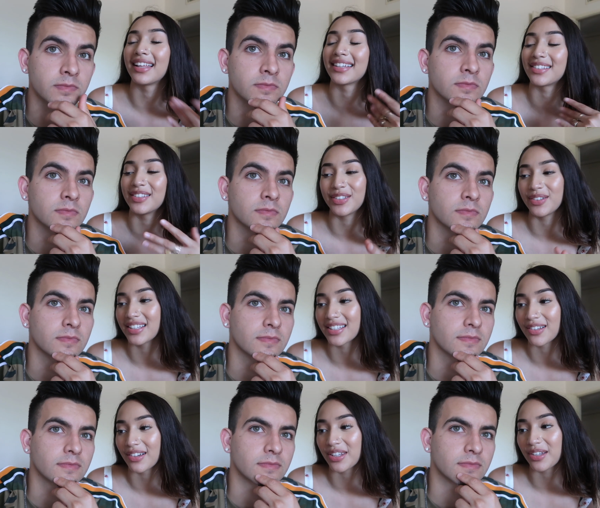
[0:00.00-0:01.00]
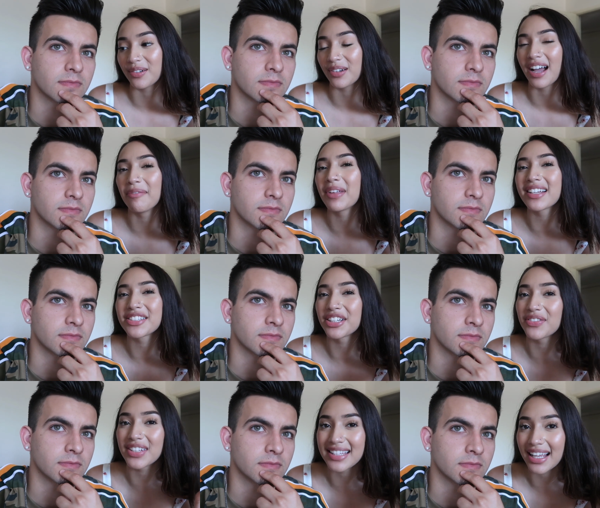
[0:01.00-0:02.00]
Speaker 1: like to do this on you. I'm not
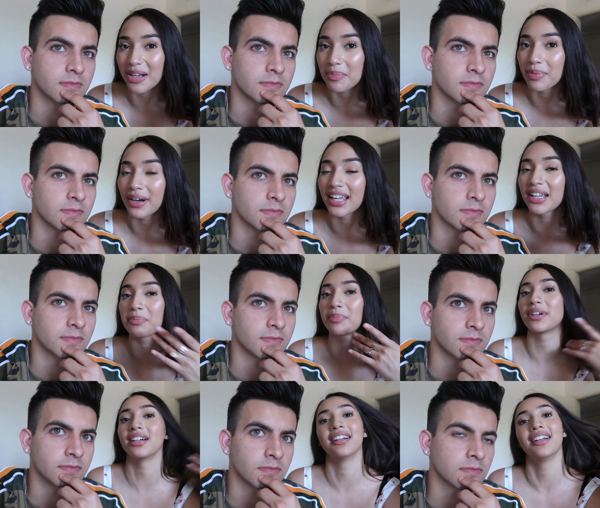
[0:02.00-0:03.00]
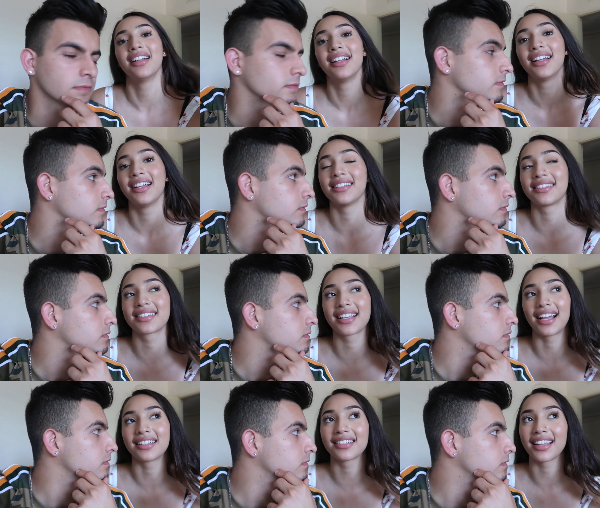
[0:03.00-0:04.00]
sure if it's like a prank, but it's
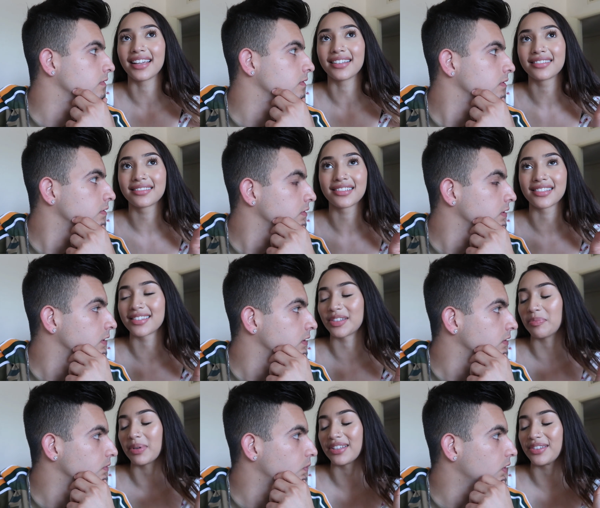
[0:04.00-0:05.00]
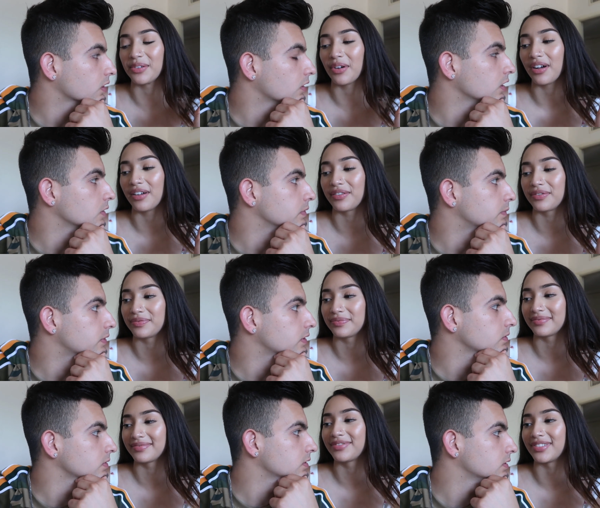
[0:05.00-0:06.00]
kind of like just to piss what, you off. What, calling me
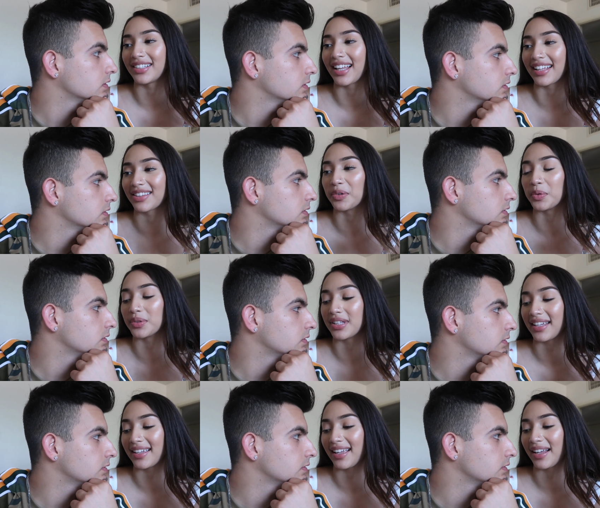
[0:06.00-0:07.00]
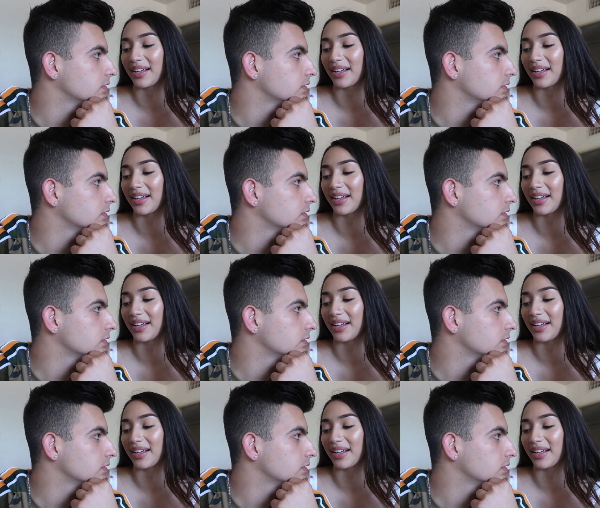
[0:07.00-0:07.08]
bro? For like the whole day,